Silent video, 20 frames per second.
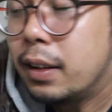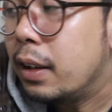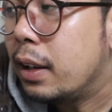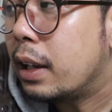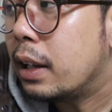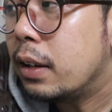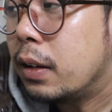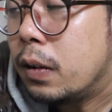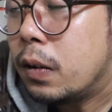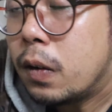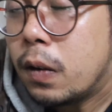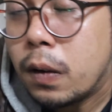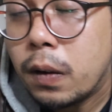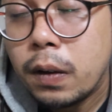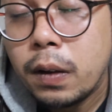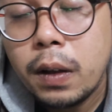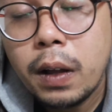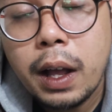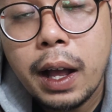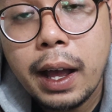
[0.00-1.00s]
And oh,
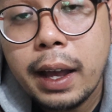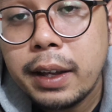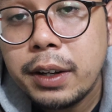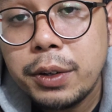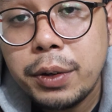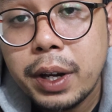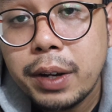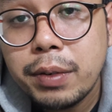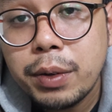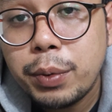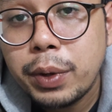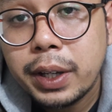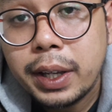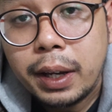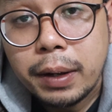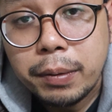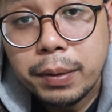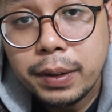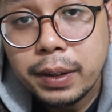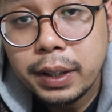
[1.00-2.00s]
I know everyone
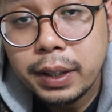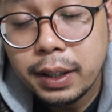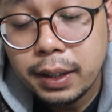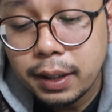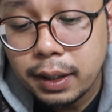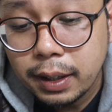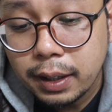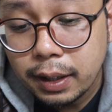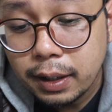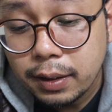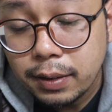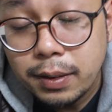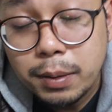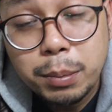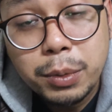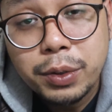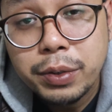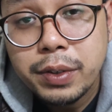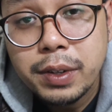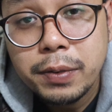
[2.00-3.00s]
can relate, it is the
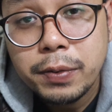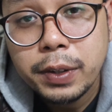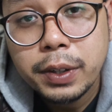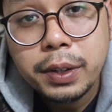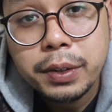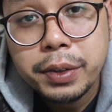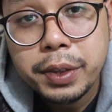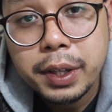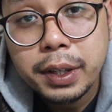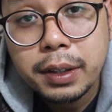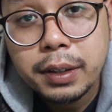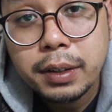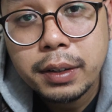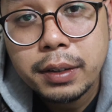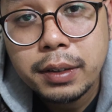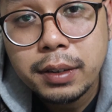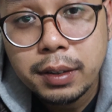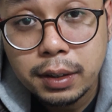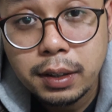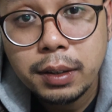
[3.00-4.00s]
most difficult thing
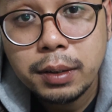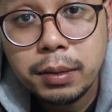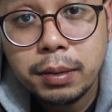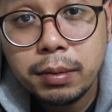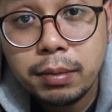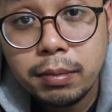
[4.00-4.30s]
to do.